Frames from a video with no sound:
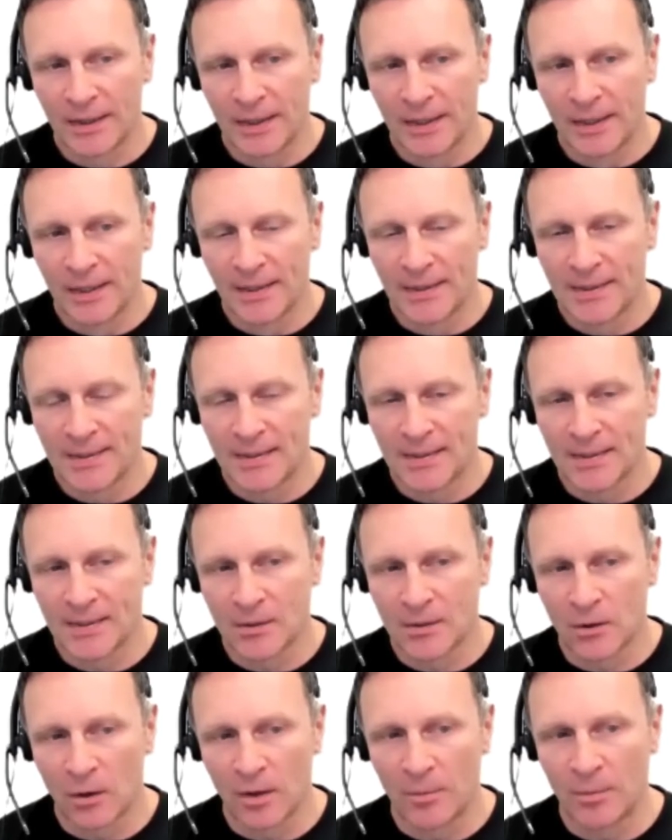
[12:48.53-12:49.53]

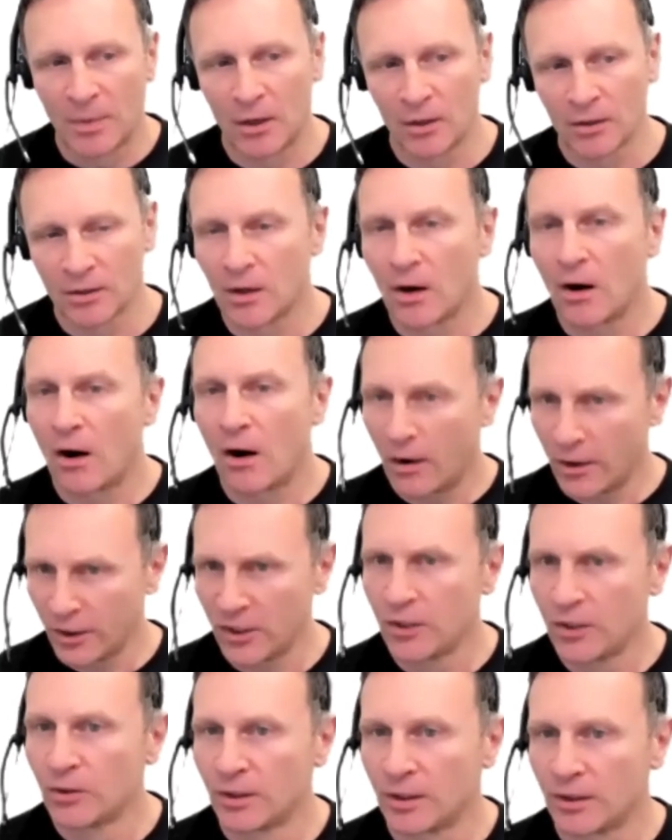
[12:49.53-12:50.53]
It's all about
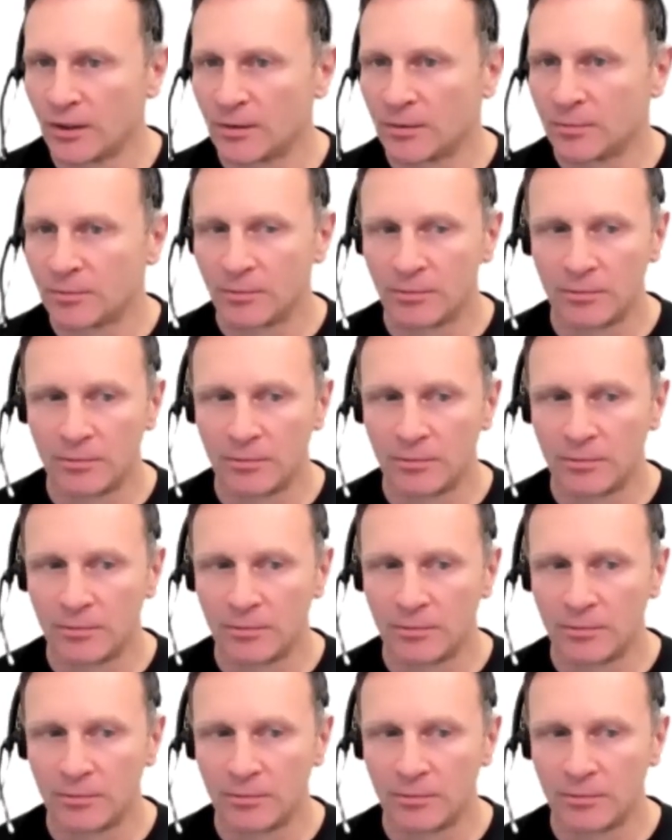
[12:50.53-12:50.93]
ArchUnit.